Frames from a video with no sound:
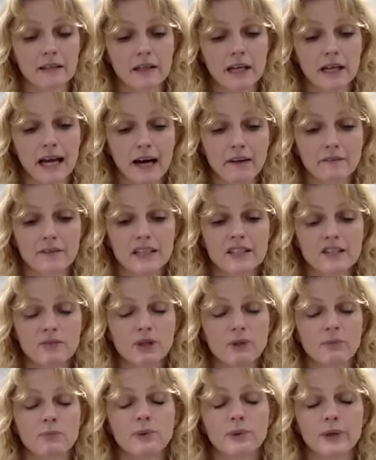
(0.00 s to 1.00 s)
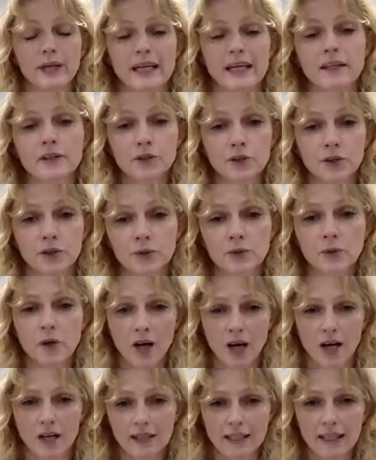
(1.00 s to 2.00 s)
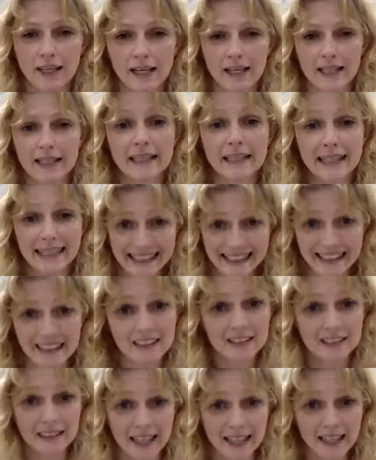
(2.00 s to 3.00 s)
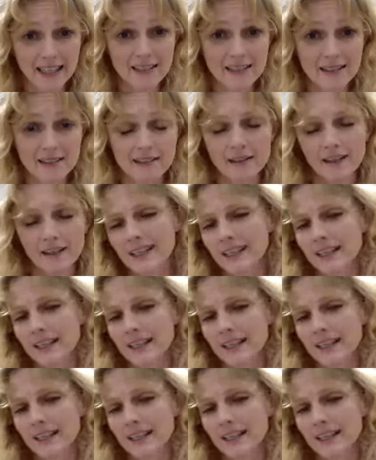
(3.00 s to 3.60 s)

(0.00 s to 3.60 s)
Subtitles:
having somebody brand new online in a class,